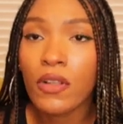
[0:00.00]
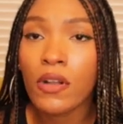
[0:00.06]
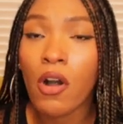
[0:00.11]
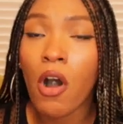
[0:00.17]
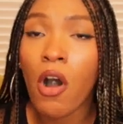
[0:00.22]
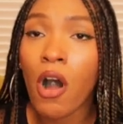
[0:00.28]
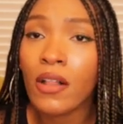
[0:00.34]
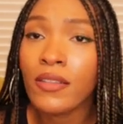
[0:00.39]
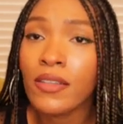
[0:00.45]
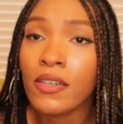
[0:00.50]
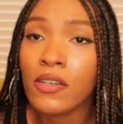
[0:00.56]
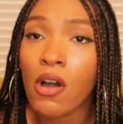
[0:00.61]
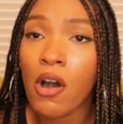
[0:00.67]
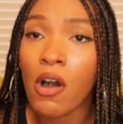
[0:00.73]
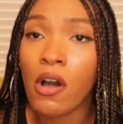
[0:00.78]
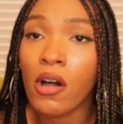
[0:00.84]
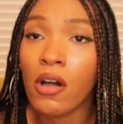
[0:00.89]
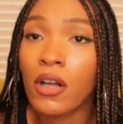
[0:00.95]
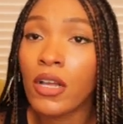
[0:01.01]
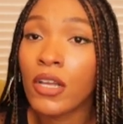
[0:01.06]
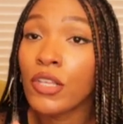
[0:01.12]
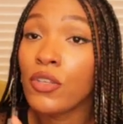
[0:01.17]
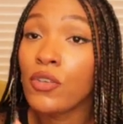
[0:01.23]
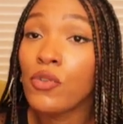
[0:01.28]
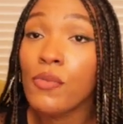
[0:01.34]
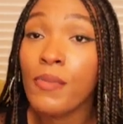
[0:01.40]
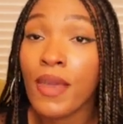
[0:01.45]
all in all,
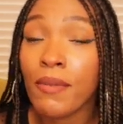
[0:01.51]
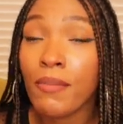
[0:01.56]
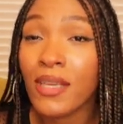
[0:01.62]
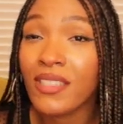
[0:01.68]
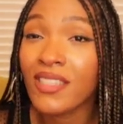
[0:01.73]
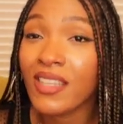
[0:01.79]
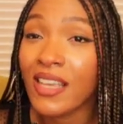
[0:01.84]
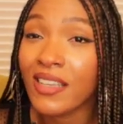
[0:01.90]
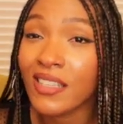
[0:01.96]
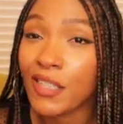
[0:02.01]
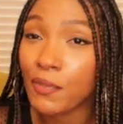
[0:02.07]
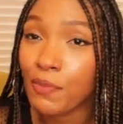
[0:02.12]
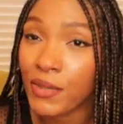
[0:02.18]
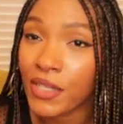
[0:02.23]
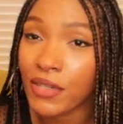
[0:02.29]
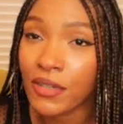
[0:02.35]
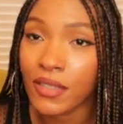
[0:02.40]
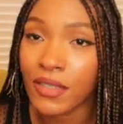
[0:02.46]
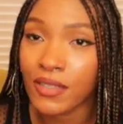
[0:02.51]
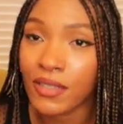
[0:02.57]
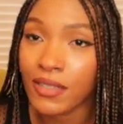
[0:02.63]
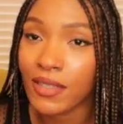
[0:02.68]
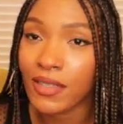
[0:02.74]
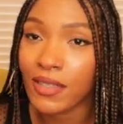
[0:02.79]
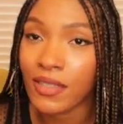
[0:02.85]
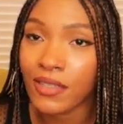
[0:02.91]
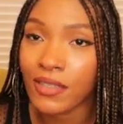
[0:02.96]
you may be
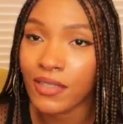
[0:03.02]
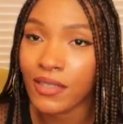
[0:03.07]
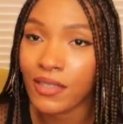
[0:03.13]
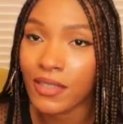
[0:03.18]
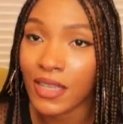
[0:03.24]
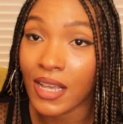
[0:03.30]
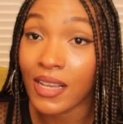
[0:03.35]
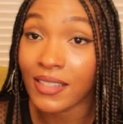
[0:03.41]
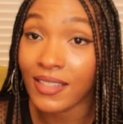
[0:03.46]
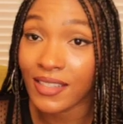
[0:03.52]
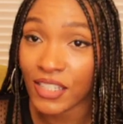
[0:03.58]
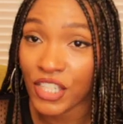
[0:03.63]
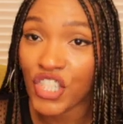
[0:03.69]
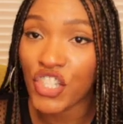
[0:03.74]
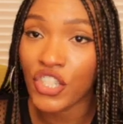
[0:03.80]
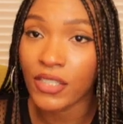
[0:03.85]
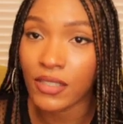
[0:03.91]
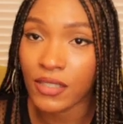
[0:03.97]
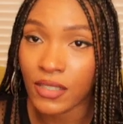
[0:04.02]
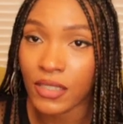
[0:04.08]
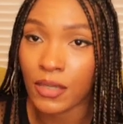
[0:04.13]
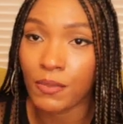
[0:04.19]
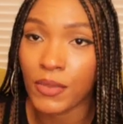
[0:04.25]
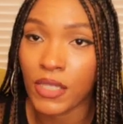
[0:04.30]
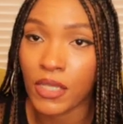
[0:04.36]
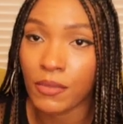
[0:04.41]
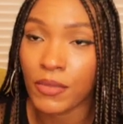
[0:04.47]
experiencing these ascension
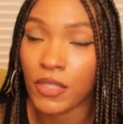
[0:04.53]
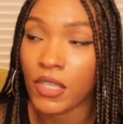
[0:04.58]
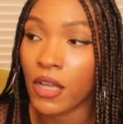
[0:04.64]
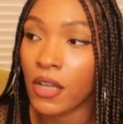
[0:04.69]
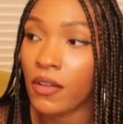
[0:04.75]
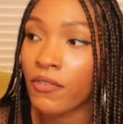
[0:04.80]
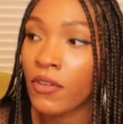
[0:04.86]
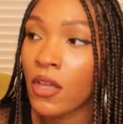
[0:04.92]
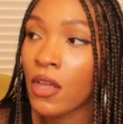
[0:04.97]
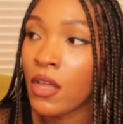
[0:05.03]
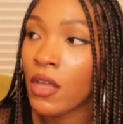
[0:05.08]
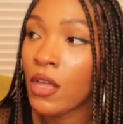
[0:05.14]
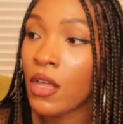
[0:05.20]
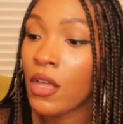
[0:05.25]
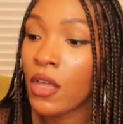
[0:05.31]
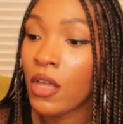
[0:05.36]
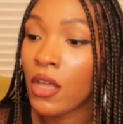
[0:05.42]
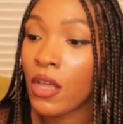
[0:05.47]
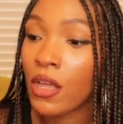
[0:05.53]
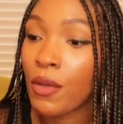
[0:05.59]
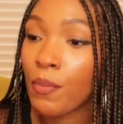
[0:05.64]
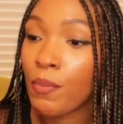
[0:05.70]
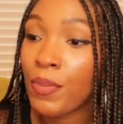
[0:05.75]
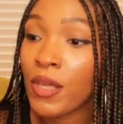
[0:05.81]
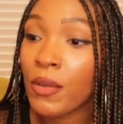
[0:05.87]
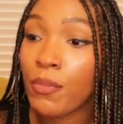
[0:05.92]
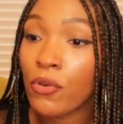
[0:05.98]
symptoms of
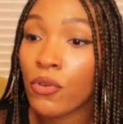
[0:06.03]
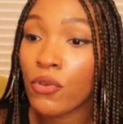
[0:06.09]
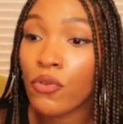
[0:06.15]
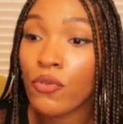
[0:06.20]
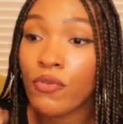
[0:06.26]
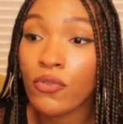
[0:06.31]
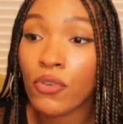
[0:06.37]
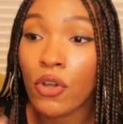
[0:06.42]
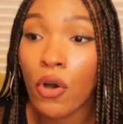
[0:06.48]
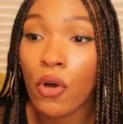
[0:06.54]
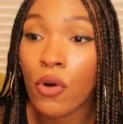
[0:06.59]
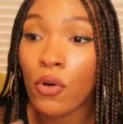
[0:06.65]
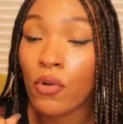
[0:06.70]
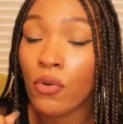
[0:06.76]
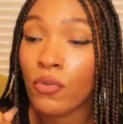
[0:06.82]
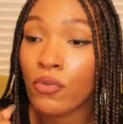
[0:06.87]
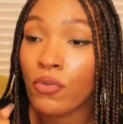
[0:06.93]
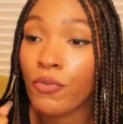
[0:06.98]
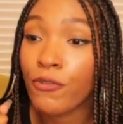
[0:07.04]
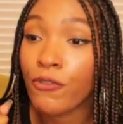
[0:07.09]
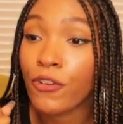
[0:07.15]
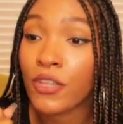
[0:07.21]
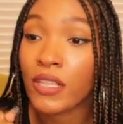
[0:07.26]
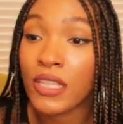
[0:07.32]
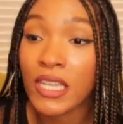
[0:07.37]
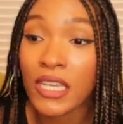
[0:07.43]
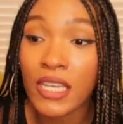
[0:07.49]
people you've known for
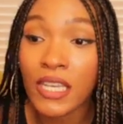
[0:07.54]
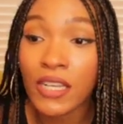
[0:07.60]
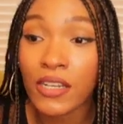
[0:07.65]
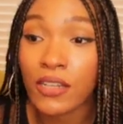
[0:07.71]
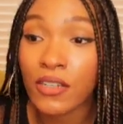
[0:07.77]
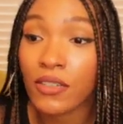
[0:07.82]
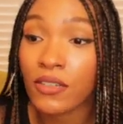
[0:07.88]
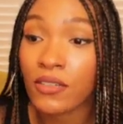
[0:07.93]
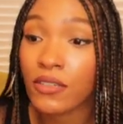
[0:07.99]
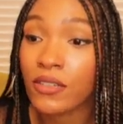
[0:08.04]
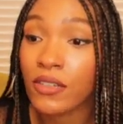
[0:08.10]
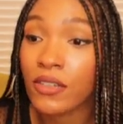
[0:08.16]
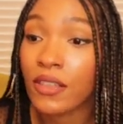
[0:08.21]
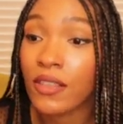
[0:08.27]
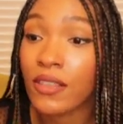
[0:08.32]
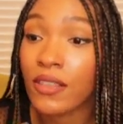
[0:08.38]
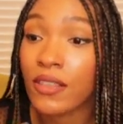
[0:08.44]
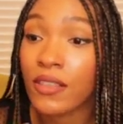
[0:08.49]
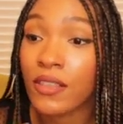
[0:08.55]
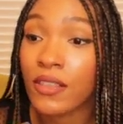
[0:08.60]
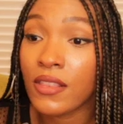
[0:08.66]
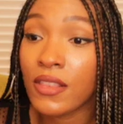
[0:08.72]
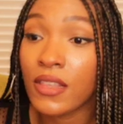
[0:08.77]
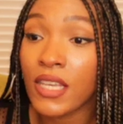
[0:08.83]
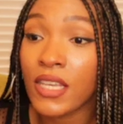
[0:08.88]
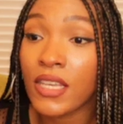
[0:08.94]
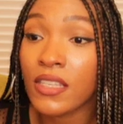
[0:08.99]
years,
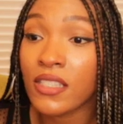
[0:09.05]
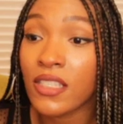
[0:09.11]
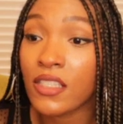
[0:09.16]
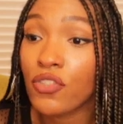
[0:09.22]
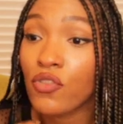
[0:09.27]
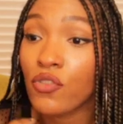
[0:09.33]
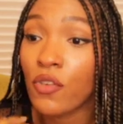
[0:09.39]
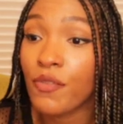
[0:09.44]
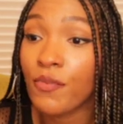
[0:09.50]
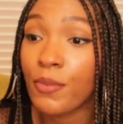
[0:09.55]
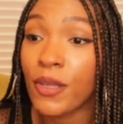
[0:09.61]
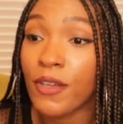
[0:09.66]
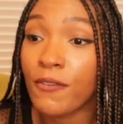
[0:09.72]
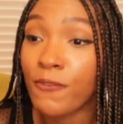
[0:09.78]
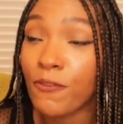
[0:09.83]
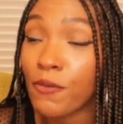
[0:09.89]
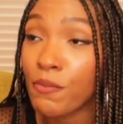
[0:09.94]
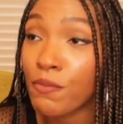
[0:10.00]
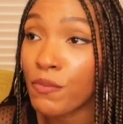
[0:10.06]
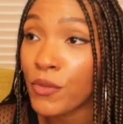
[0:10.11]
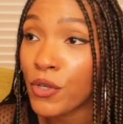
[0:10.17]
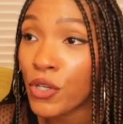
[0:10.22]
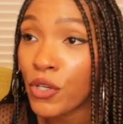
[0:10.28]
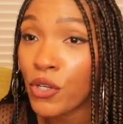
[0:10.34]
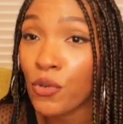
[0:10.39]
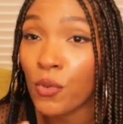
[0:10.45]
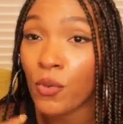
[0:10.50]
things that you have been
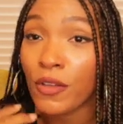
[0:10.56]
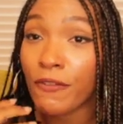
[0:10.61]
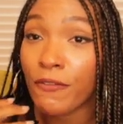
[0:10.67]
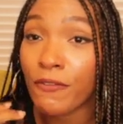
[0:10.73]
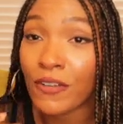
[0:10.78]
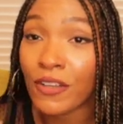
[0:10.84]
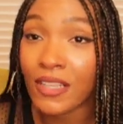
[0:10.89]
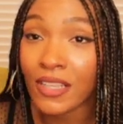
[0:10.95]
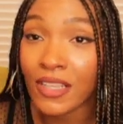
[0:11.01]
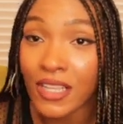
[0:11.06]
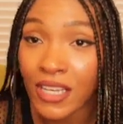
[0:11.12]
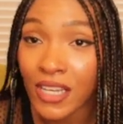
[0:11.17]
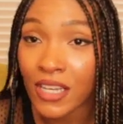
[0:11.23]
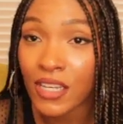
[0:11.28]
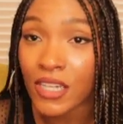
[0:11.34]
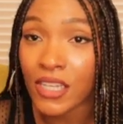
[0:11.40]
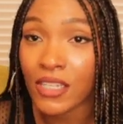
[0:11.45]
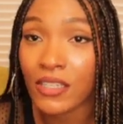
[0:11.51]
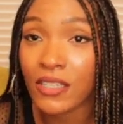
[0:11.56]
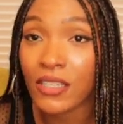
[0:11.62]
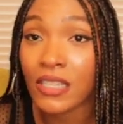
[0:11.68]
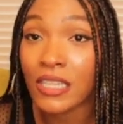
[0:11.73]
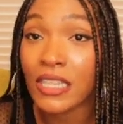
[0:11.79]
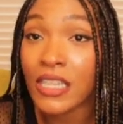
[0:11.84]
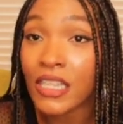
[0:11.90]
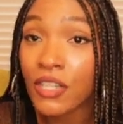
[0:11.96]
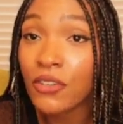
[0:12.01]
familiar with for years,
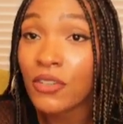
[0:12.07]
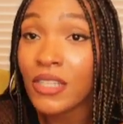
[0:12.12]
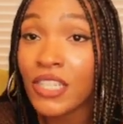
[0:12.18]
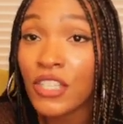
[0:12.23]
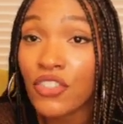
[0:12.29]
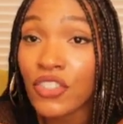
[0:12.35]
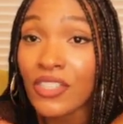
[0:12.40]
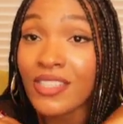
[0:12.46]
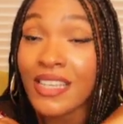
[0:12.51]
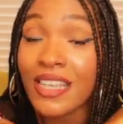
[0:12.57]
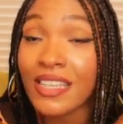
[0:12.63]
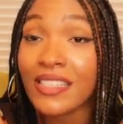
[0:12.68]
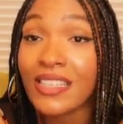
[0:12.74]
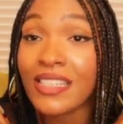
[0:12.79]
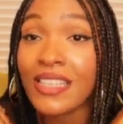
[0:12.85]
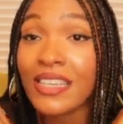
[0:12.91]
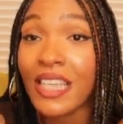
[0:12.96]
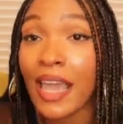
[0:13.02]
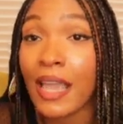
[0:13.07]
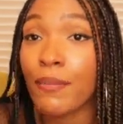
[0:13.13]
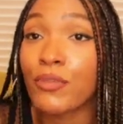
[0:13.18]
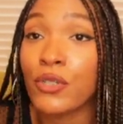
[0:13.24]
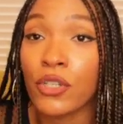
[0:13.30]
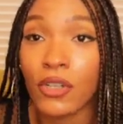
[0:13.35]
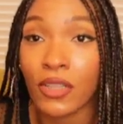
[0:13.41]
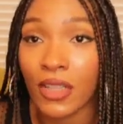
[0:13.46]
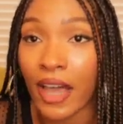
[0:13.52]
literally just escaped
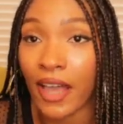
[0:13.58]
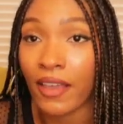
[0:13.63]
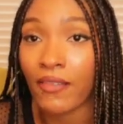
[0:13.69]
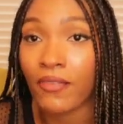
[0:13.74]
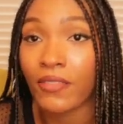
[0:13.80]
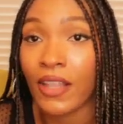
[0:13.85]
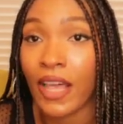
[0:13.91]
your life,